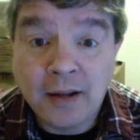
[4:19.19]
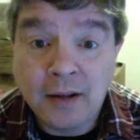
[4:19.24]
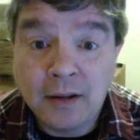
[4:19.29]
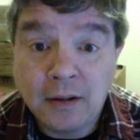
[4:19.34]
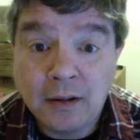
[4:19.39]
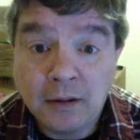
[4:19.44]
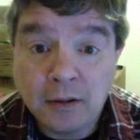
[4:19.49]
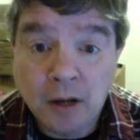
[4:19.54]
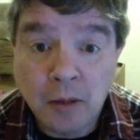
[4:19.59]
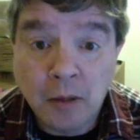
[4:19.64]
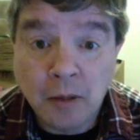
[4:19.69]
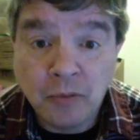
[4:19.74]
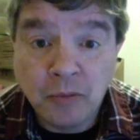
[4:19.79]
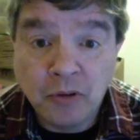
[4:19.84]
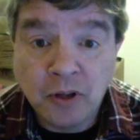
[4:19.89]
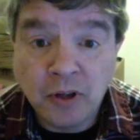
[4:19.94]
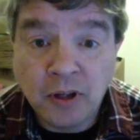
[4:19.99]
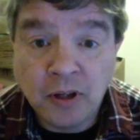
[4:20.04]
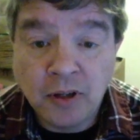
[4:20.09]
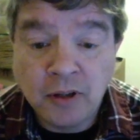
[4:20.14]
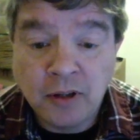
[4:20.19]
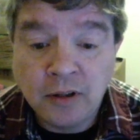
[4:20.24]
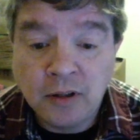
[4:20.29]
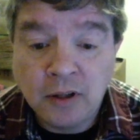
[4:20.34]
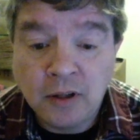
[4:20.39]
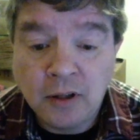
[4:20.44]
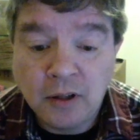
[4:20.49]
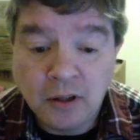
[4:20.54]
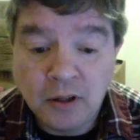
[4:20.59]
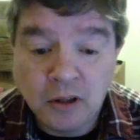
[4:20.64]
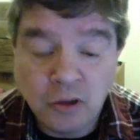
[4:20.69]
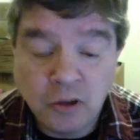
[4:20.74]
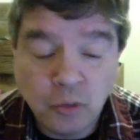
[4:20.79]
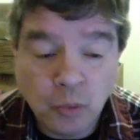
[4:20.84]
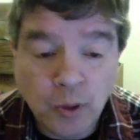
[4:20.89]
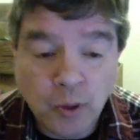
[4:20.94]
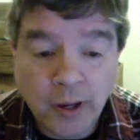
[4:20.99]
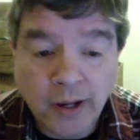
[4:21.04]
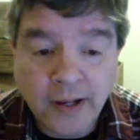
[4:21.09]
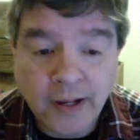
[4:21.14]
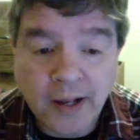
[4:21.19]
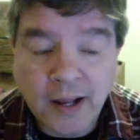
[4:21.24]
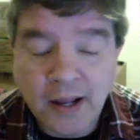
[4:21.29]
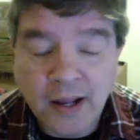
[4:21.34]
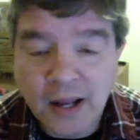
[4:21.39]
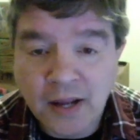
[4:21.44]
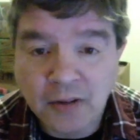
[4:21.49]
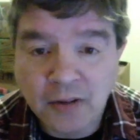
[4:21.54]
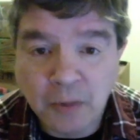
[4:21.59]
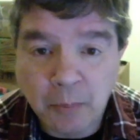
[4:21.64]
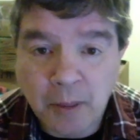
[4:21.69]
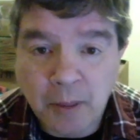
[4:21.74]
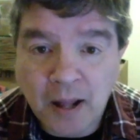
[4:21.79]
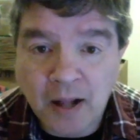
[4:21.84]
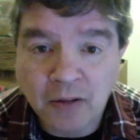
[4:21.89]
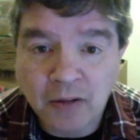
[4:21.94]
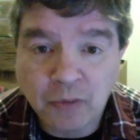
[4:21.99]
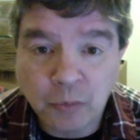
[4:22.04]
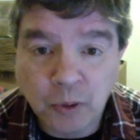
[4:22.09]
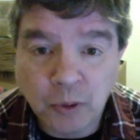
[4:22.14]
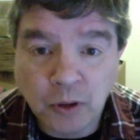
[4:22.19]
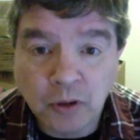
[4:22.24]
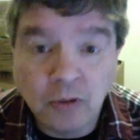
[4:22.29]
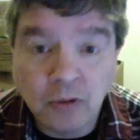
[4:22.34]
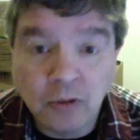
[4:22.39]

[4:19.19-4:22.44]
comes in his way that has a balance wheel,